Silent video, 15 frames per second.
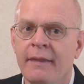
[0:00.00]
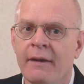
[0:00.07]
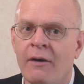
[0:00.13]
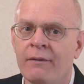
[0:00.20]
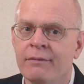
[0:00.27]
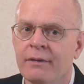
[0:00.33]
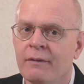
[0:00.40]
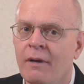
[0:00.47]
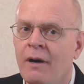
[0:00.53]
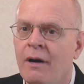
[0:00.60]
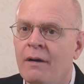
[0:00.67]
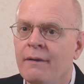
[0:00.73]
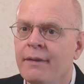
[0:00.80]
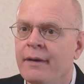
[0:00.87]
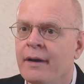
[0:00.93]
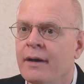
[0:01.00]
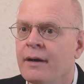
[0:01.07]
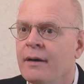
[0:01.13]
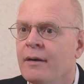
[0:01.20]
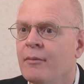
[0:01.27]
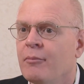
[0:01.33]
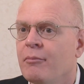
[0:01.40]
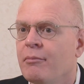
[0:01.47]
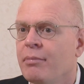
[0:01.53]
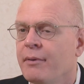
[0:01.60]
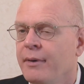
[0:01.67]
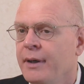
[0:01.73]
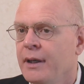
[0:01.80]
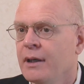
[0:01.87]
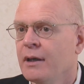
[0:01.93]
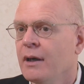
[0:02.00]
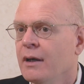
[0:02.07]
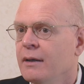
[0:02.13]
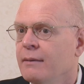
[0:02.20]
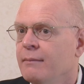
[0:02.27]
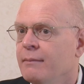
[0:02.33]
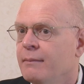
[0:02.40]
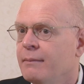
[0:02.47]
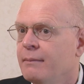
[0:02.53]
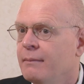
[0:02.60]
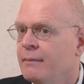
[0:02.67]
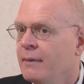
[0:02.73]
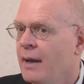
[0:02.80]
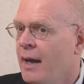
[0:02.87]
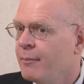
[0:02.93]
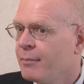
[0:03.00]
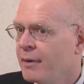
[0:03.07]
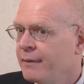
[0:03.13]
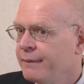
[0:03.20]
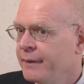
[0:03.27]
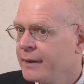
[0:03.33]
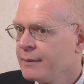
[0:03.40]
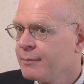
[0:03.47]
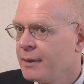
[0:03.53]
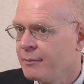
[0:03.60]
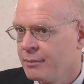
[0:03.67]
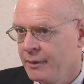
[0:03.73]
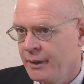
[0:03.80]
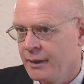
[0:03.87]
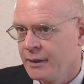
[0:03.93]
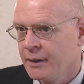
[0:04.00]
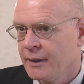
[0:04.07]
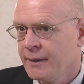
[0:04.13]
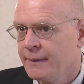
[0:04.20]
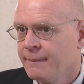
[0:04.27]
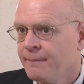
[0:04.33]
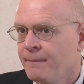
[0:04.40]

overall, they're pretty good, not perfect, but pretty good.